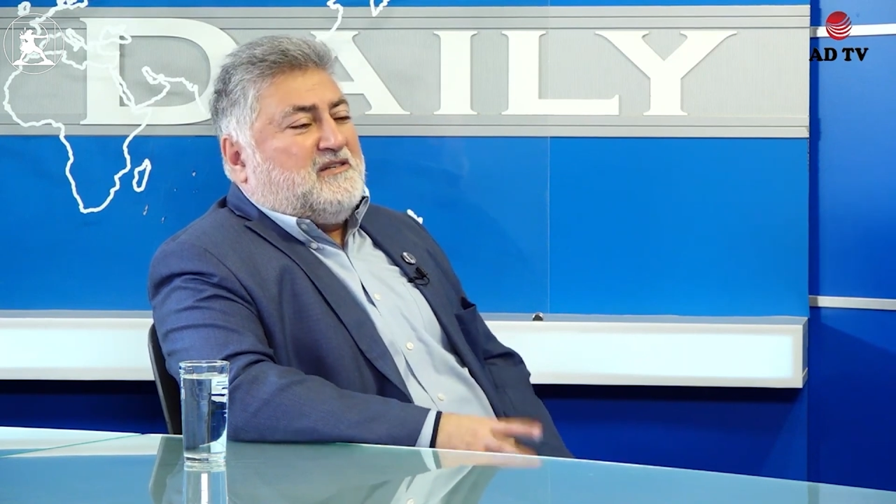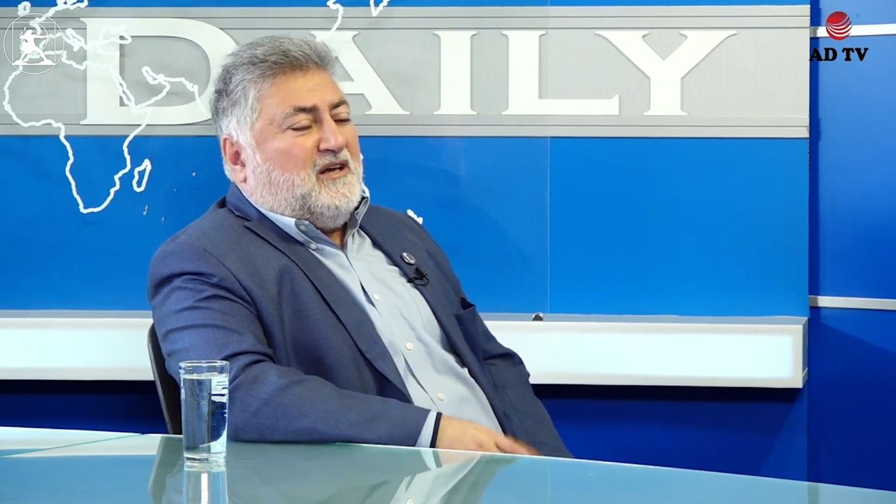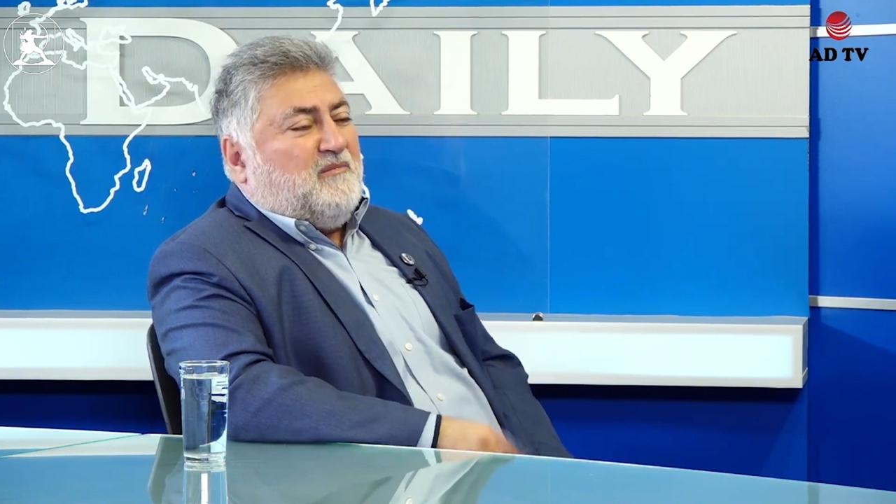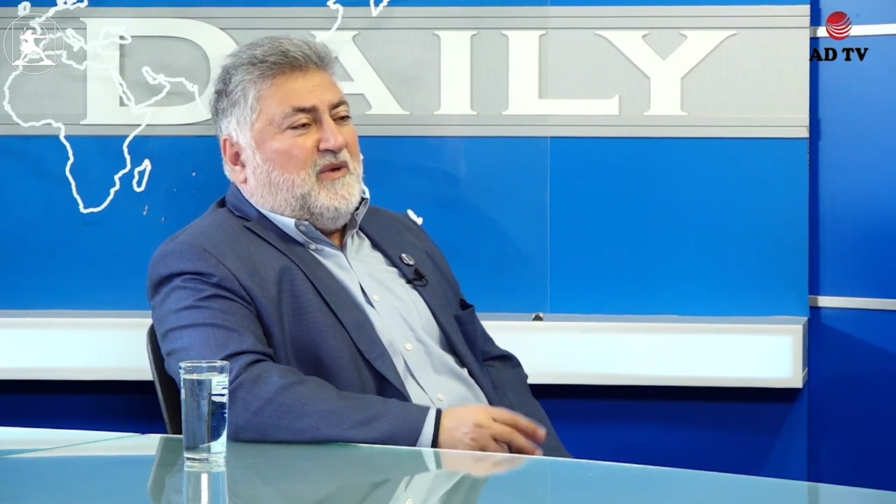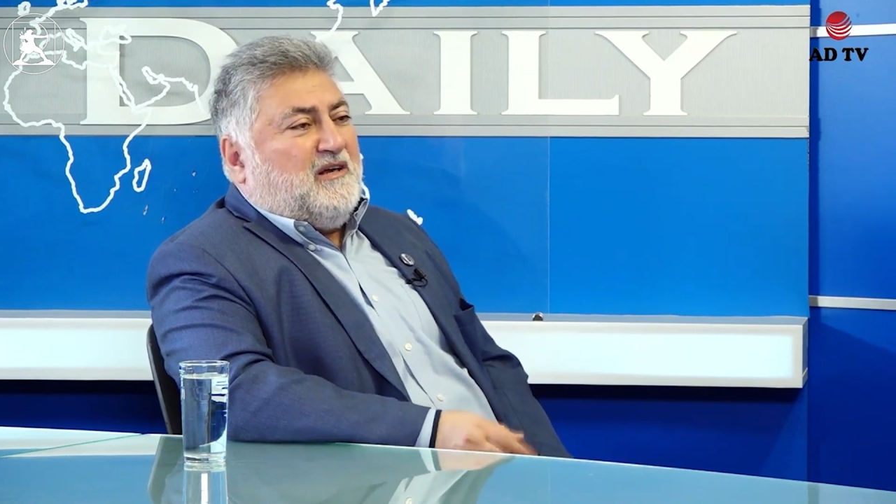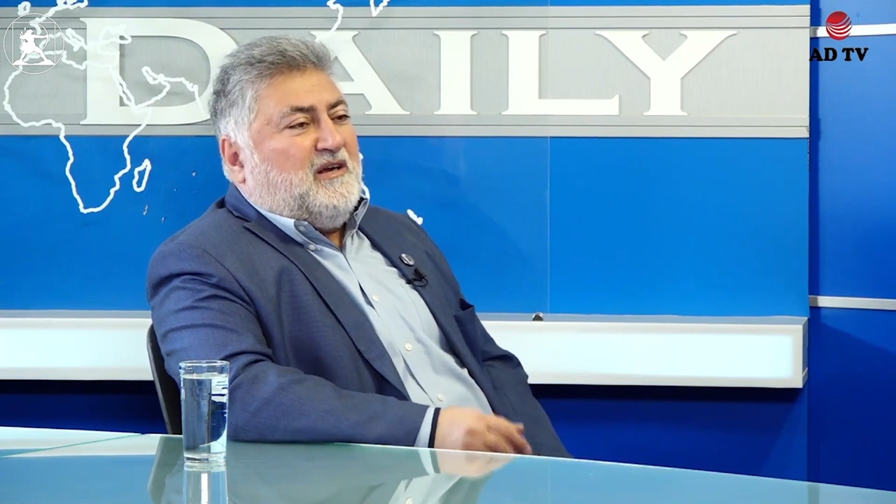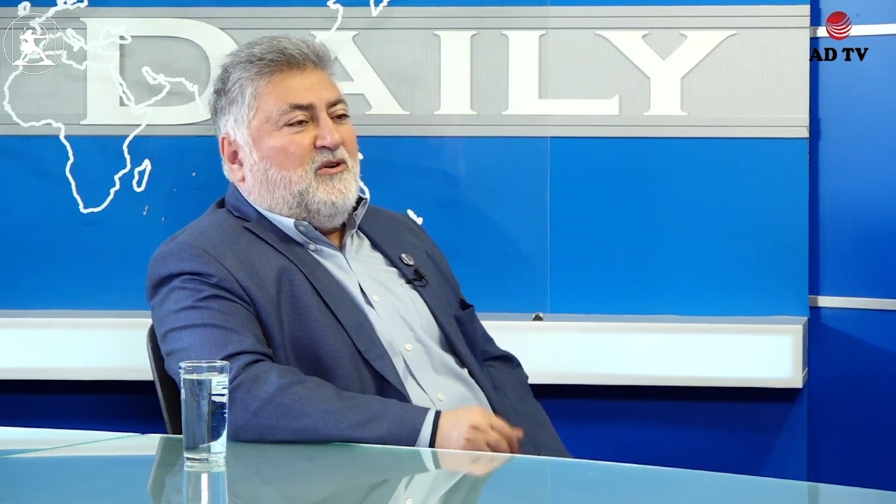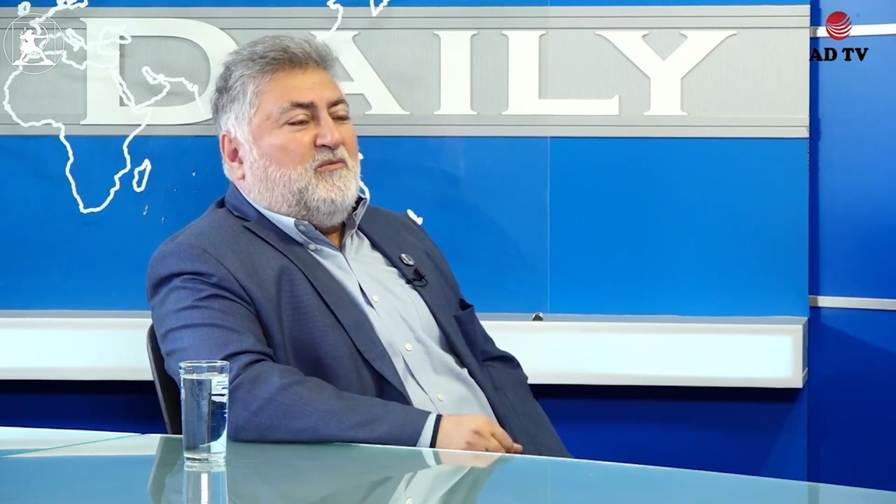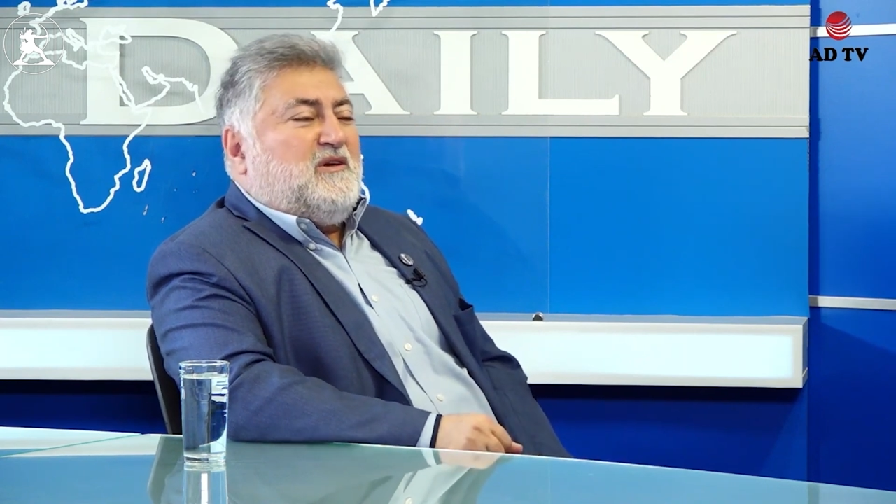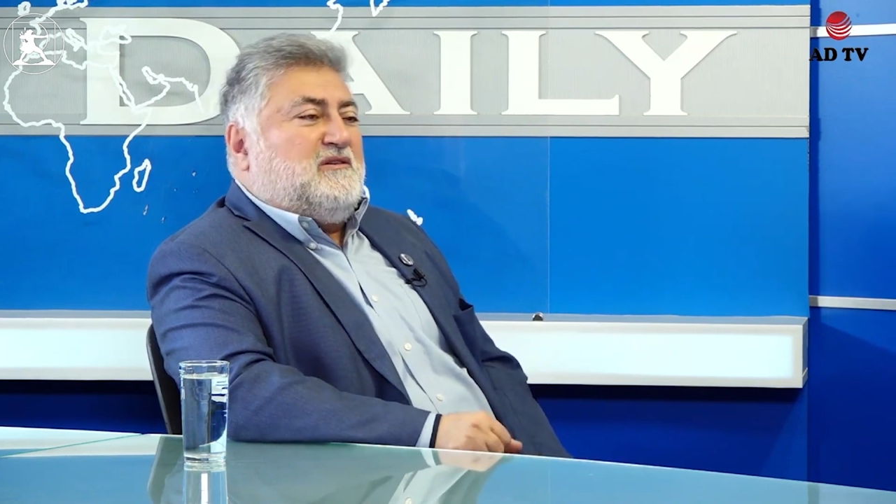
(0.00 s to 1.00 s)

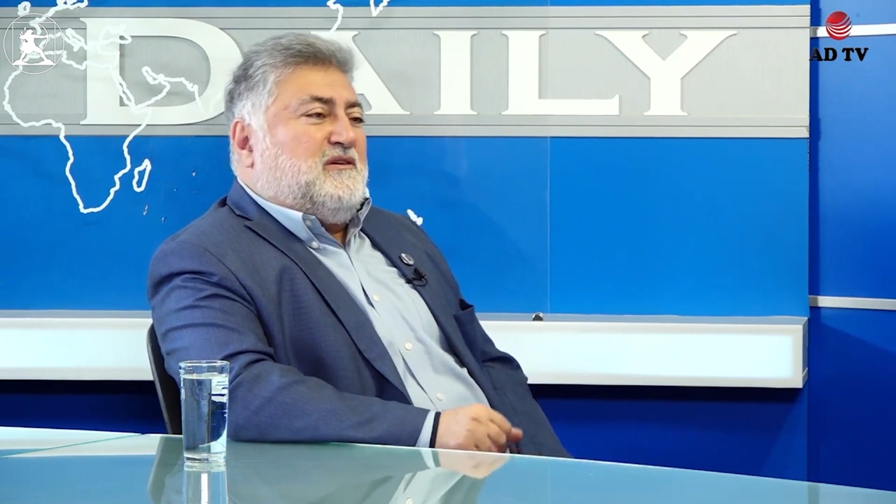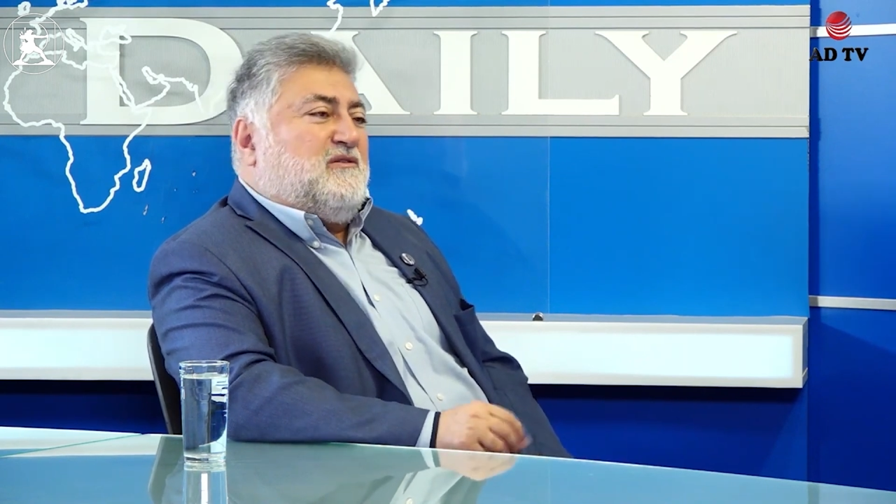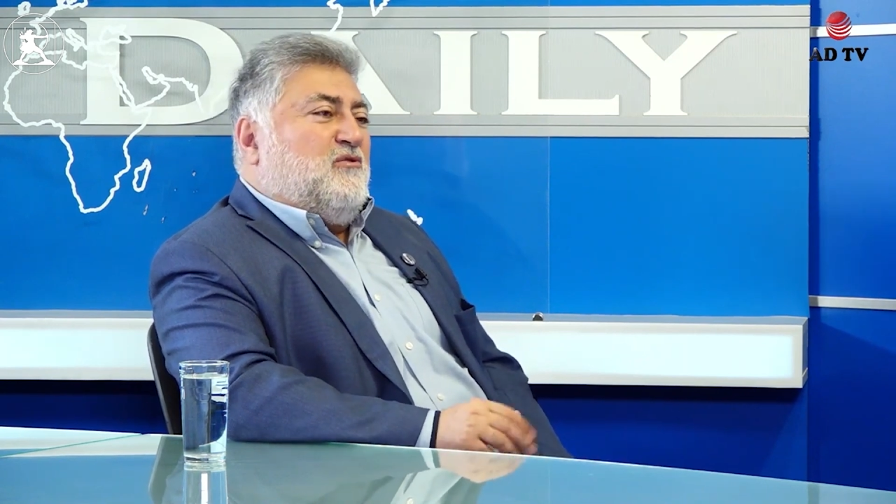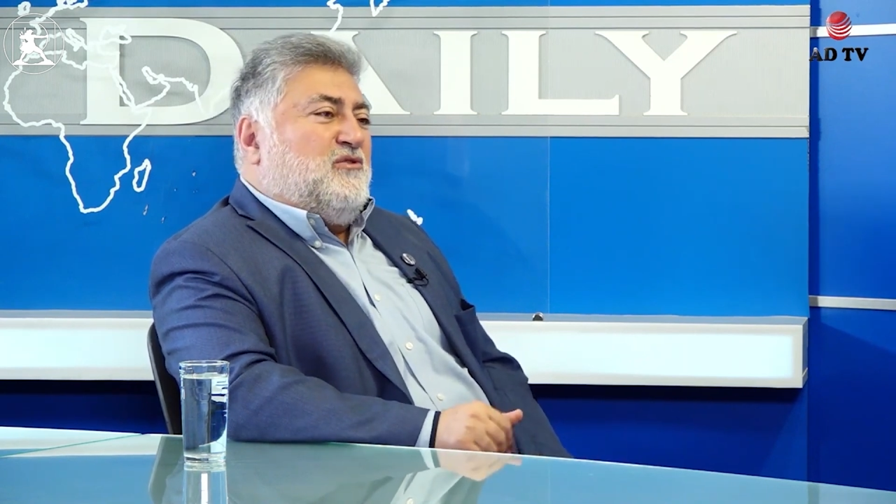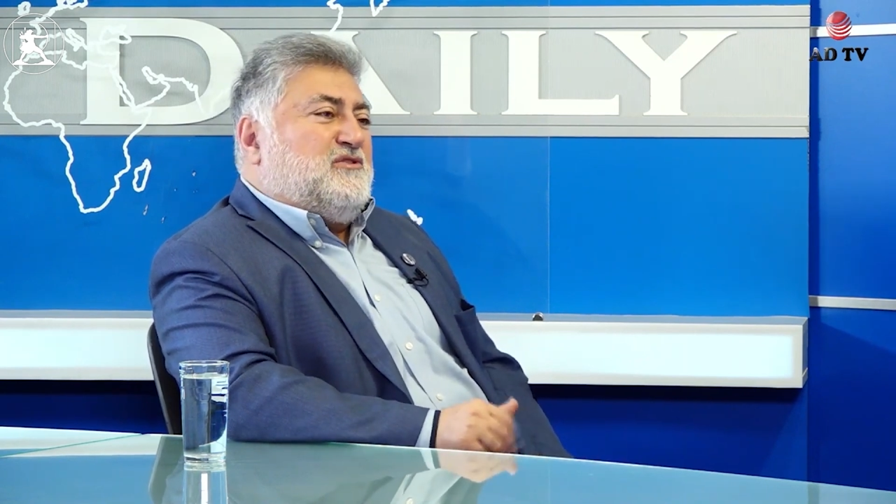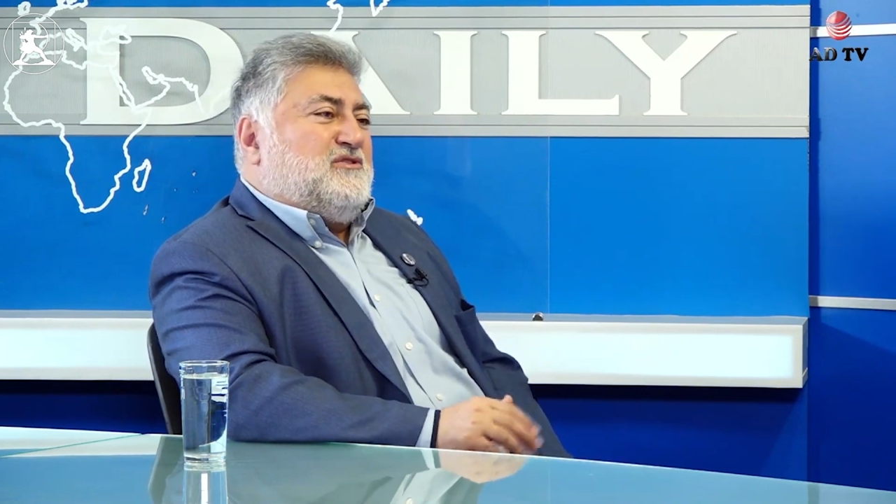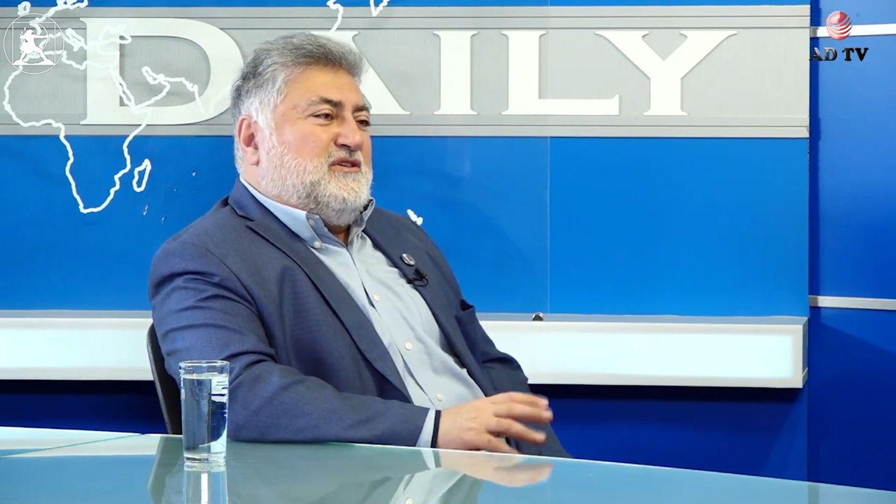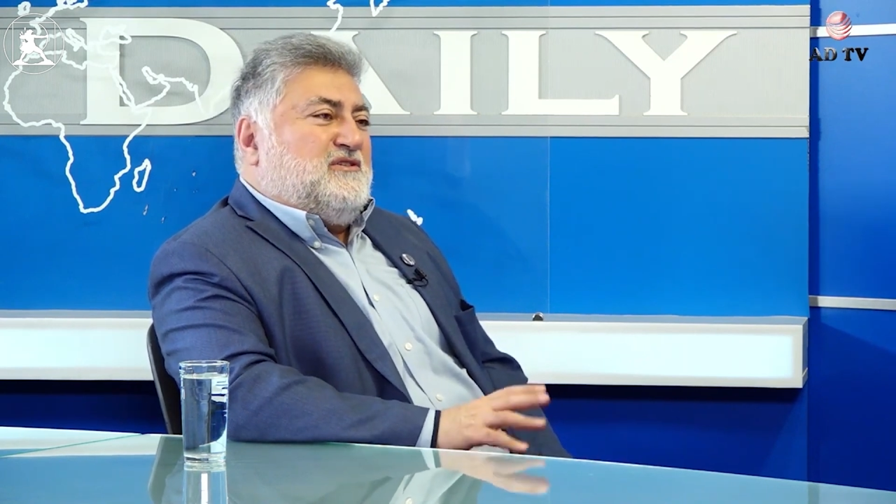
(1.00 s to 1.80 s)
Goris-Sisian motorway.